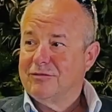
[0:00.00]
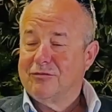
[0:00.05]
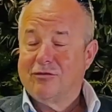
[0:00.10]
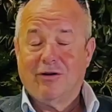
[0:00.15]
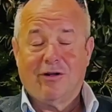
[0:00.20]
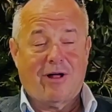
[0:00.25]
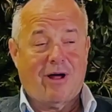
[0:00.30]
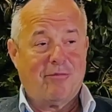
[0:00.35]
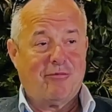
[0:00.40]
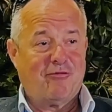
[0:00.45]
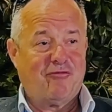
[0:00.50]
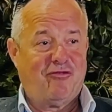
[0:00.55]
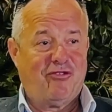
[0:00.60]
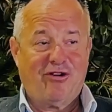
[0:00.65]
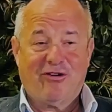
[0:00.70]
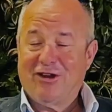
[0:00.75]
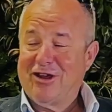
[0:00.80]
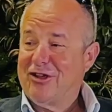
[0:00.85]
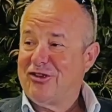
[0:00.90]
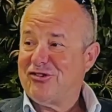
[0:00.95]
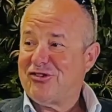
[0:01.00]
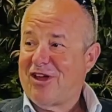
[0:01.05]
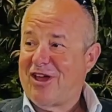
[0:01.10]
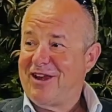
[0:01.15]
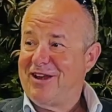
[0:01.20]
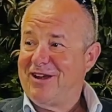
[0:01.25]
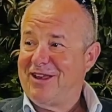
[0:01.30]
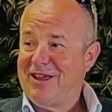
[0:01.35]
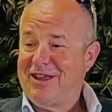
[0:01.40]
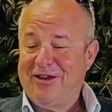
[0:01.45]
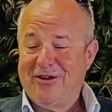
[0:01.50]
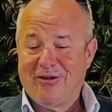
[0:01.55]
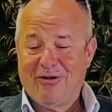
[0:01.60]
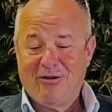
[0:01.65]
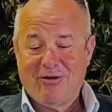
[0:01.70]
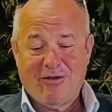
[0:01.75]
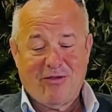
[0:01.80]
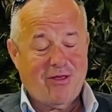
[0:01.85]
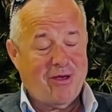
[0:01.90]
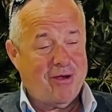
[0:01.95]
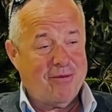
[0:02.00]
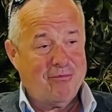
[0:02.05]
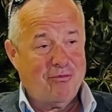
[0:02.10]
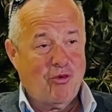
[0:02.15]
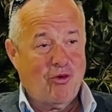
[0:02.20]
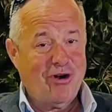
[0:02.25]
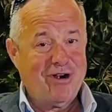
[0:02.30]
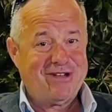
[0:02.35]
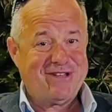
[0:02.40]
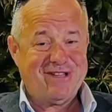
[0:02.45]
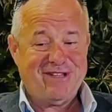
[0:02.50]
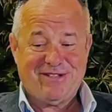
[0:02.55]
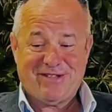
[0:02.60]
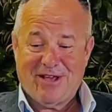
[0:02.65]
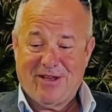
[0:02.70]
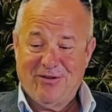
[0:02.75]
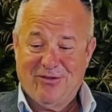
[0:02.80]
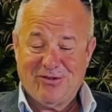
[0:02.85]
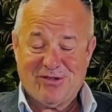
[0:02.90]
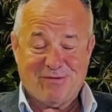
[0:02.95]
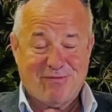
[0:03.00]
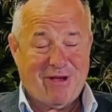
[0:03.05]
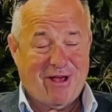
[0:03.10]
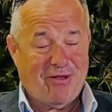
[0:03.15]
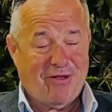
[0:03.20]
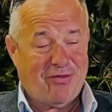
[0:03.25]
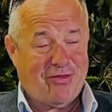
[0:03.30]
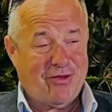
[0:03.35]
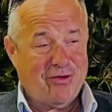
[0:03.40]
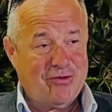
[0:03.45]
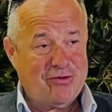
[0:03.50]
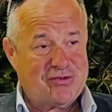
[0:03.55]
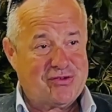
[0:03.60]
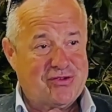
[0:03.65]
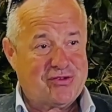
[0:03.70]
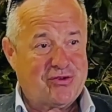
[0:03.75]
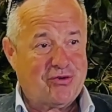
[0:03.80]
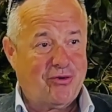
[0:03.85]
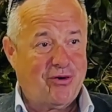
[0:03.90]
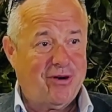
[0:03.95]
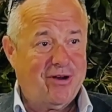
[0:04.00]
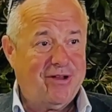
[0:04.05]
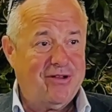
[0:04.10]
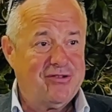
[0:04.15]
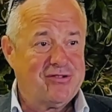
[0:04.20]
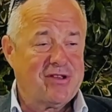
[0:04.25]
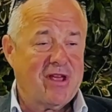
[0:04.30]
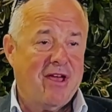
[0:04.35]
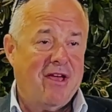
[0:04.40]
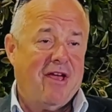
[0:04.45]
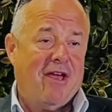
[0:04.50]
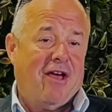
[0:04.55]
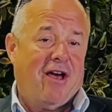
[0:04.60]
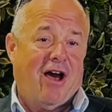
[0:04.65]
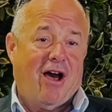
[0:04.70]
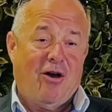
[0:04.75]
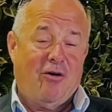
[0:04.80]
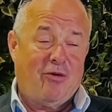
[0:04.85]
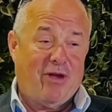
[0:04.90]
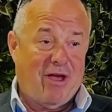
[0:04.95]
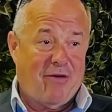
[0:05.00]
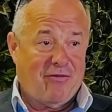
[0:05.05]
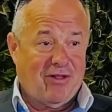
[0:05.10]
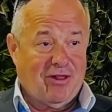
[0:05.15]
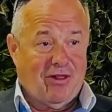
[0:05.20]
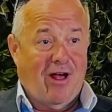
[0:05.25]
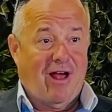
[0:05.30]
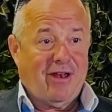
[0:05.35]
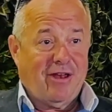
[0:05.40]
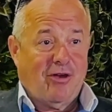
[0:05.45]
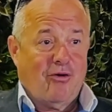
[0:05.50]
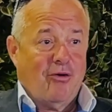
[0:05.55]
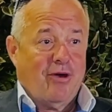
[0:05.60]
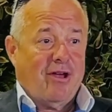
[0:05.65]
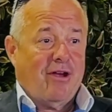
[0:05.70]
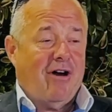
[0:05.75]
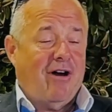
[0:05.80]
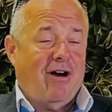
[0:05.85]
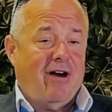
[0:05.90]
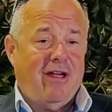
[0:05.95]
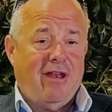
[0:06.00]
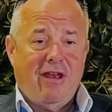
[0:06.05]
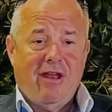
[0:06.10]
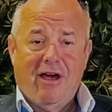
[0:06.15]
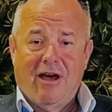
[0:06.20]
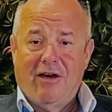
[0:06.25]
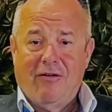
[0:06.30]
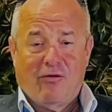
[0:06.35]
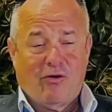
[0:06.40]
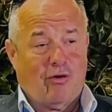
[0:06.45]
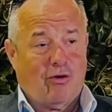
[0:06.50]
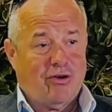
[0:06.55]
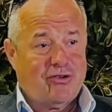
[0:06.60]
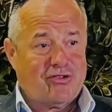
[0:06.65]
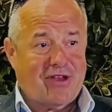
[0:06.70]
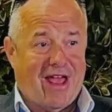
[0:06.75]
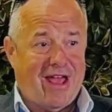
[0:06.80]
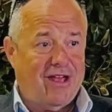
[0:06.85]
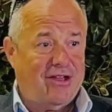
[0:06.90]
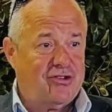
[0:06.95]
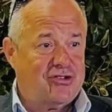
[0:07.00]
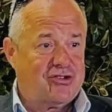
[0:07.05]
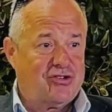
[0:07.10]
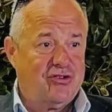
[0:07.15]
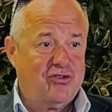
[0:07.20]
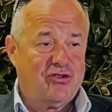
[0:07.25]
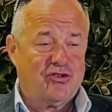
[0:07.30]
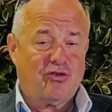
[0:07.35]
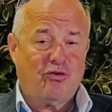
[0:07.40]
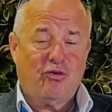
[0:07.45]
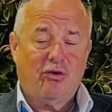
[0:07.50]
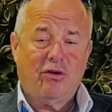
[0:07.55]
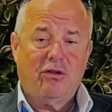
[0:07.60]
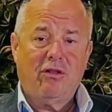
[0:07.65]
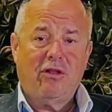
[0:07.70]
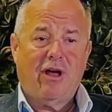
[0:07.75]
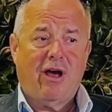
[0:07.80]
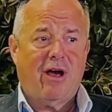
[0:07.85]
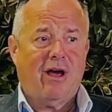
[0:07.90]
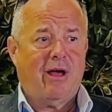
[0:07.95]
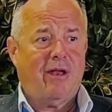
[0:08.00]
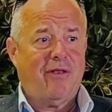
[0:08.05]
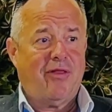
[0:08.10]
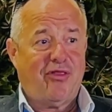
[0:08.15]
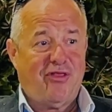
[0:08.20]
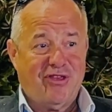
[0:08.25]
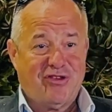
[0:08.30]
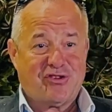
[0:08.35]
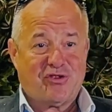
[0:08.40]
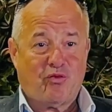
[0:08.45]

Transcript: Well, I'm very excited to hear the more details about those stories. We have a lot going on. Of course, as usual, this